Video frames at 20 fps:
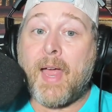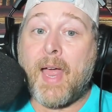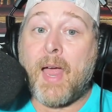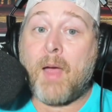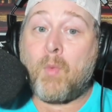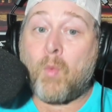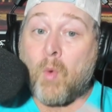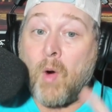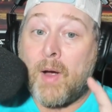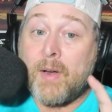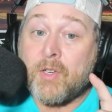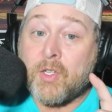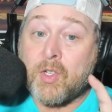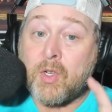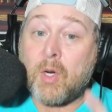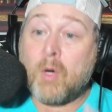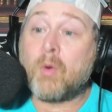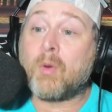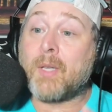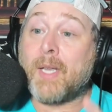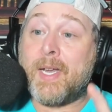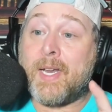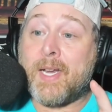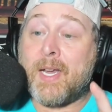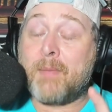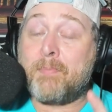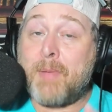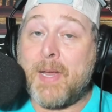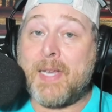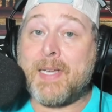at what truly
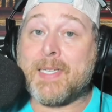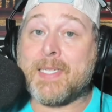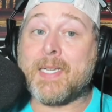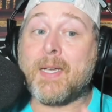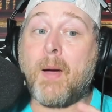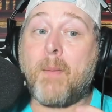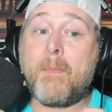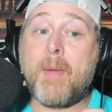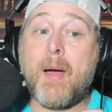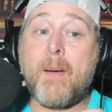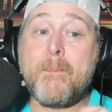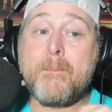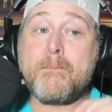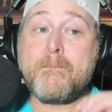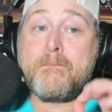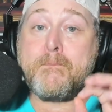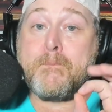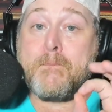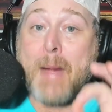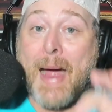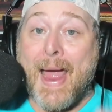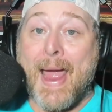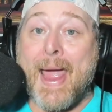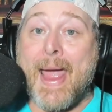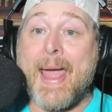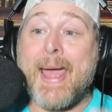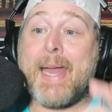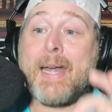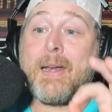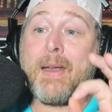could be some
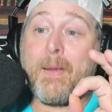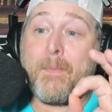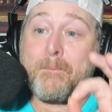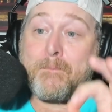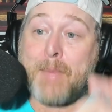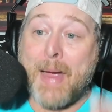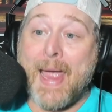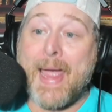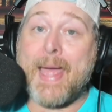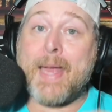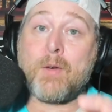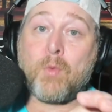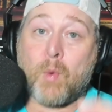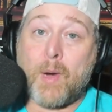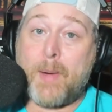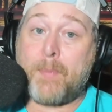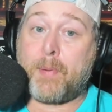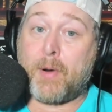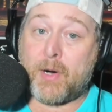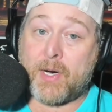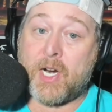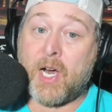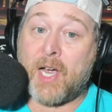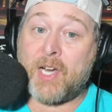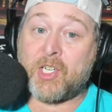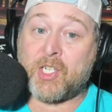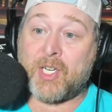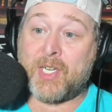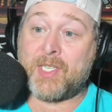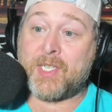bad
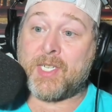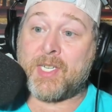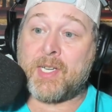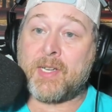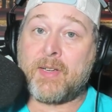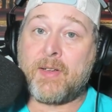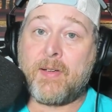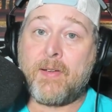repercussions